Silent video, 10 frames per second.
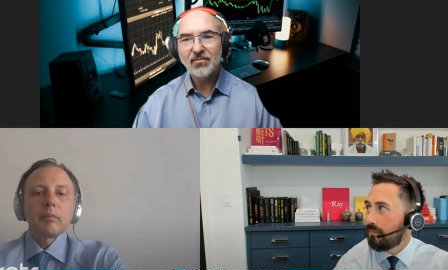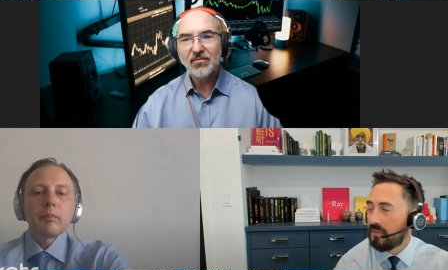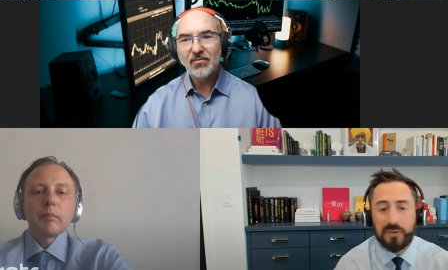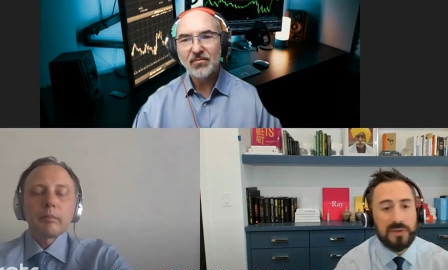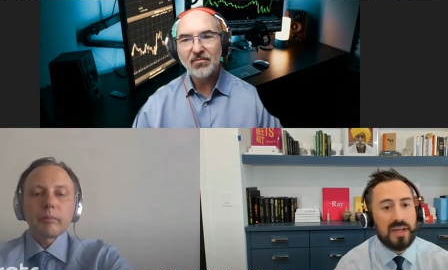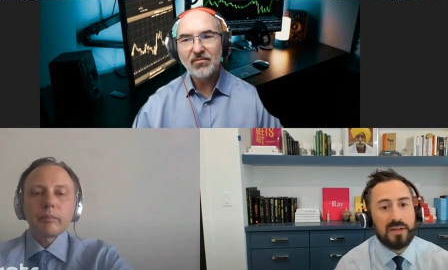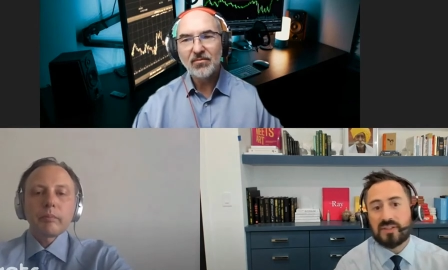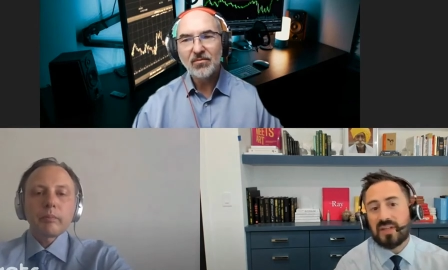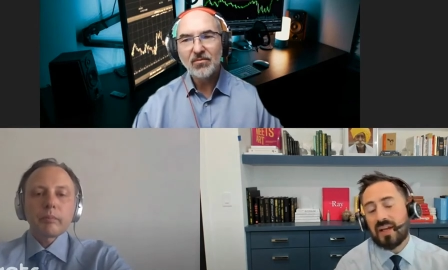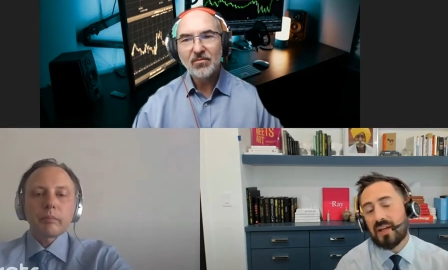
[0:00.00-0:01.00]
Speaker 1: until they
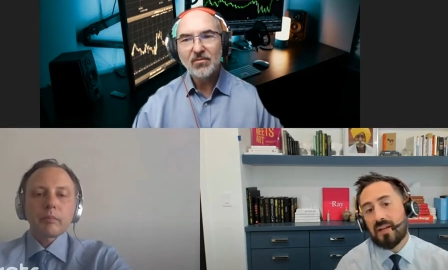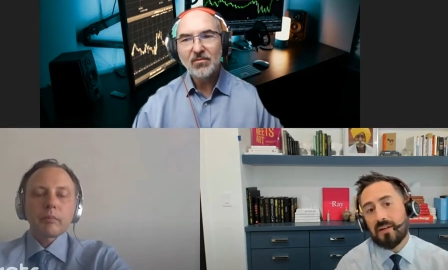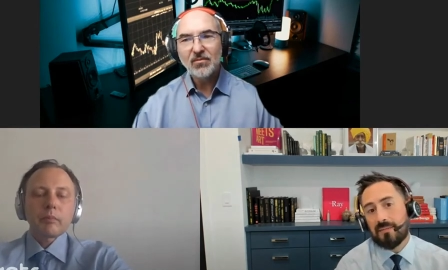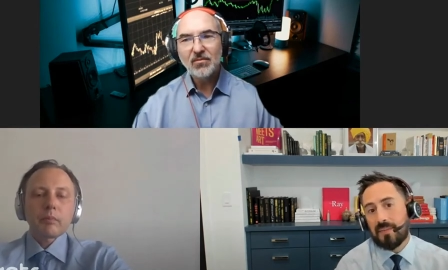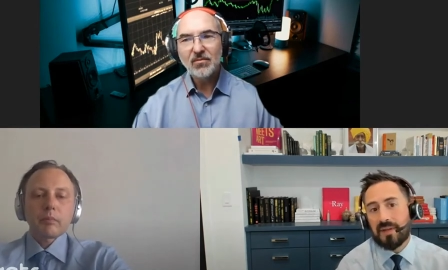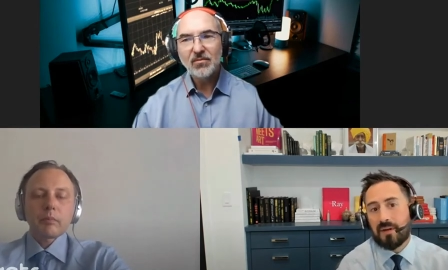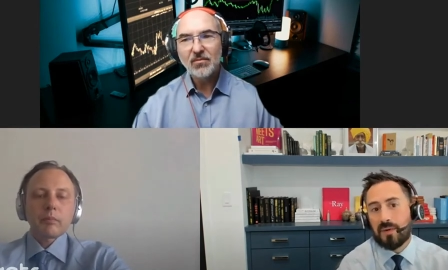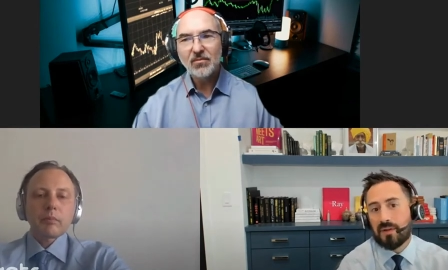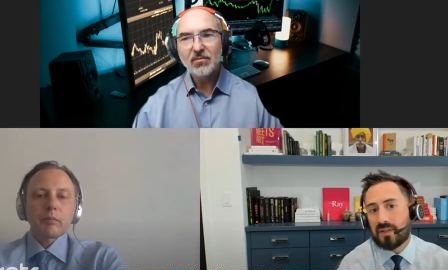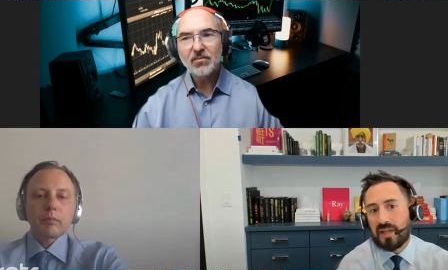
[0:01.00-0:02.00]
understand it, maybe they don't
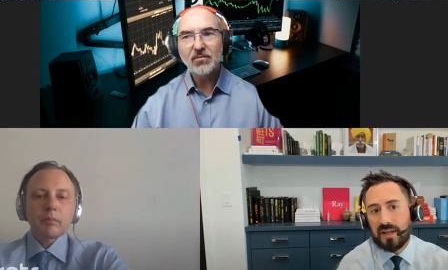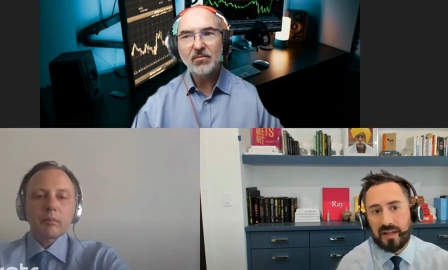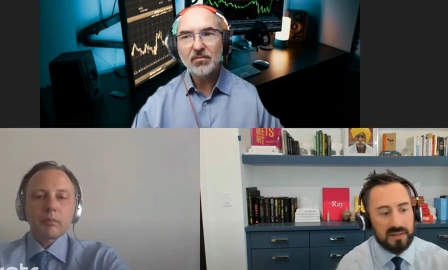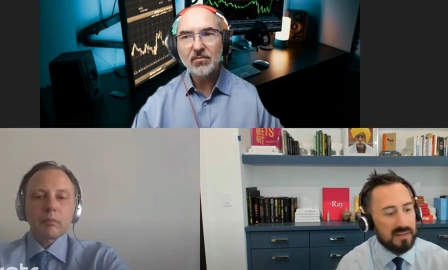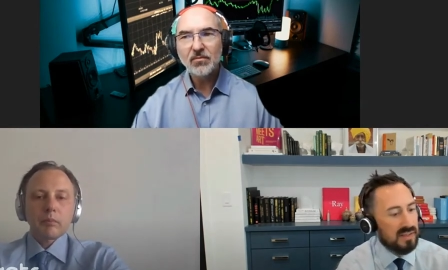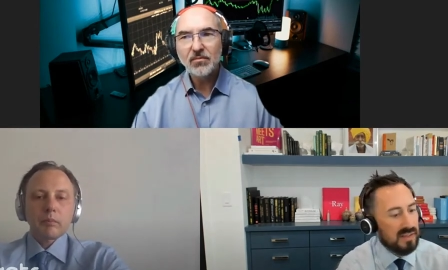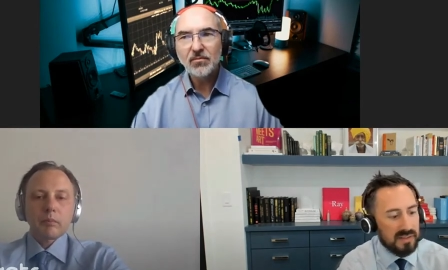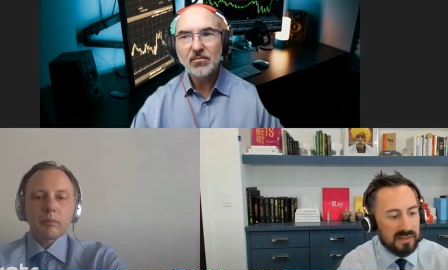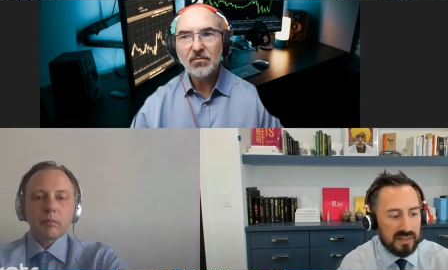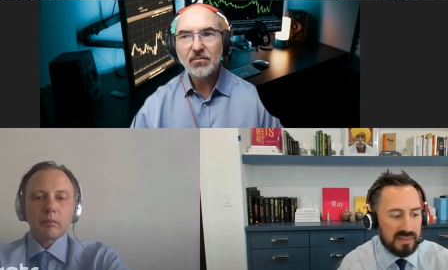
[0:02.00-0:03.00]
want to look at it.
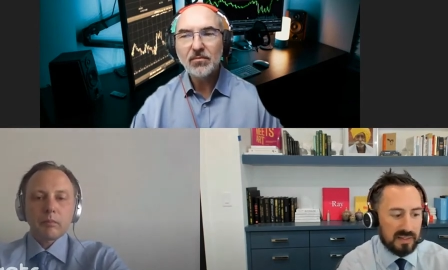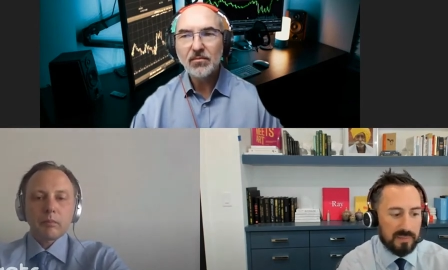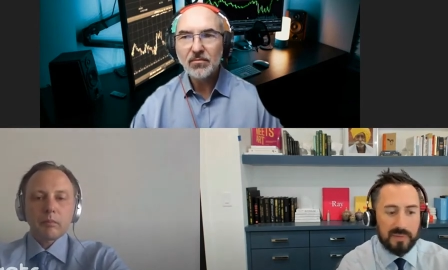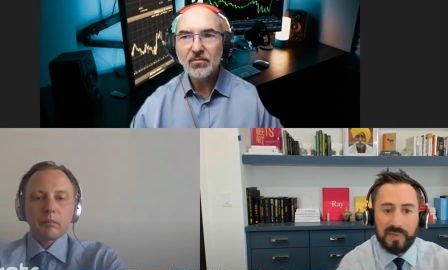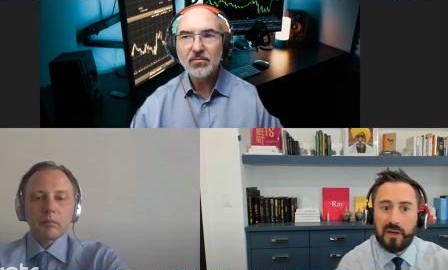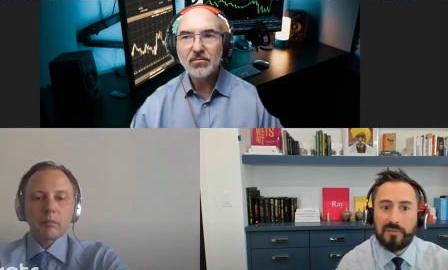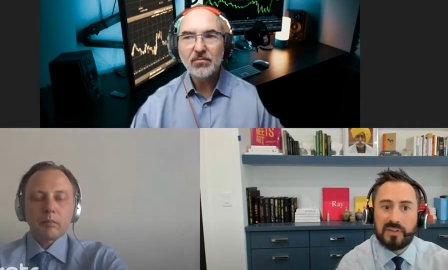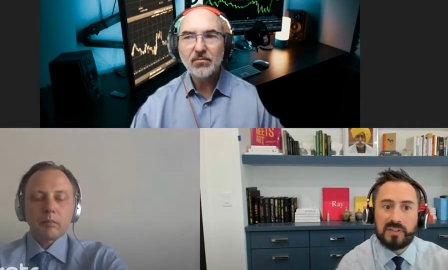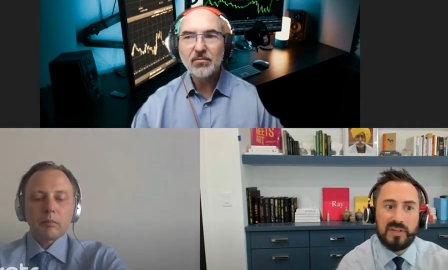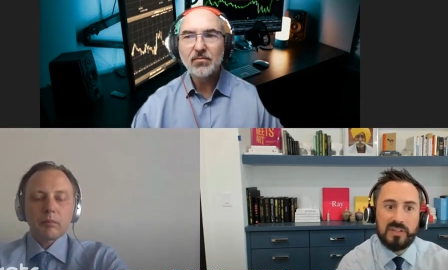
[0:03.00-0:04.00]
They think there may be
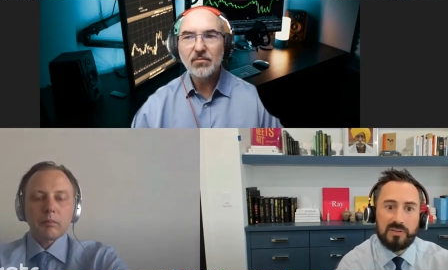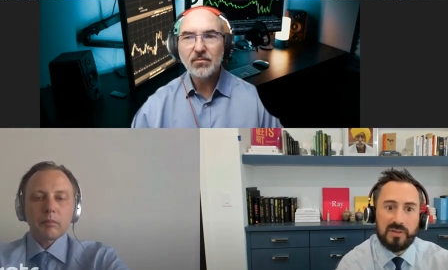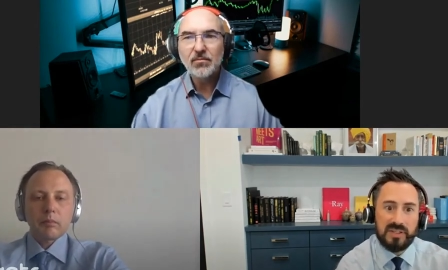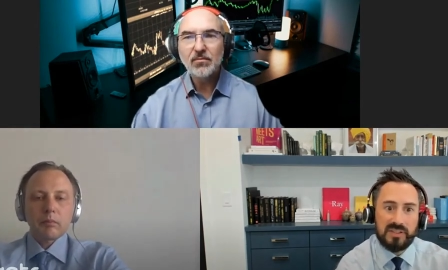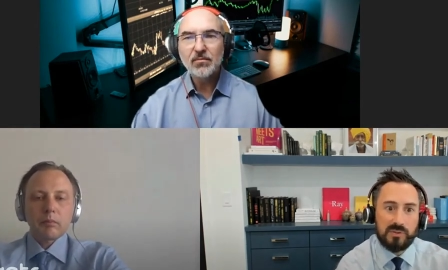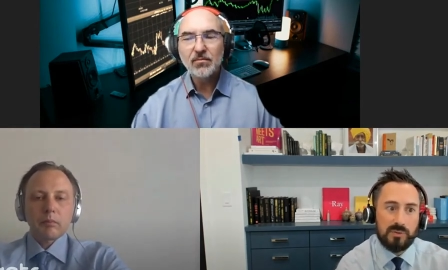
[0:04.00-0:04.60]
conflicts of interest,